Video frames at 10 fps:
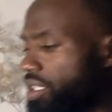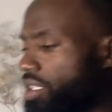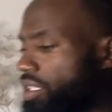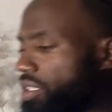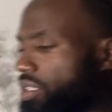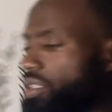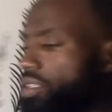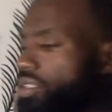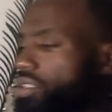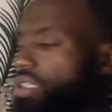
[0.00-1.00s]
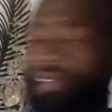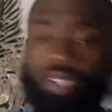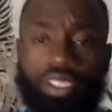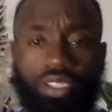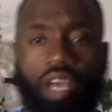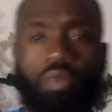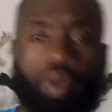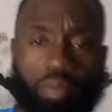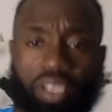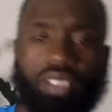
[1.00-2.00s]
this, I
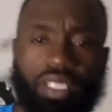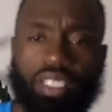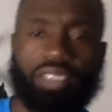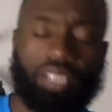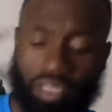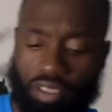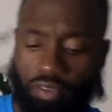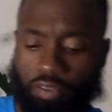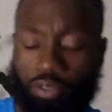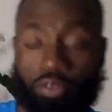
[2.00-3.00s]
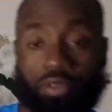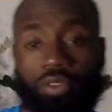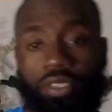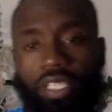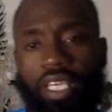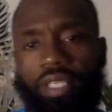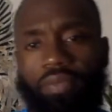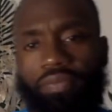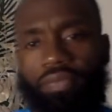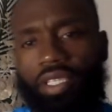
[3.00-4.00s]
basically attended a funeral today,
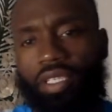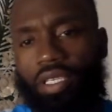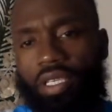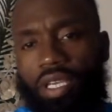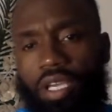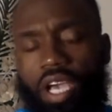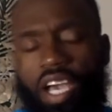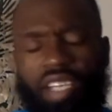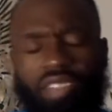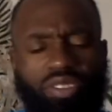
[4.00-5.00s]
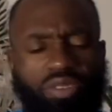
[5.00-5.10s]
and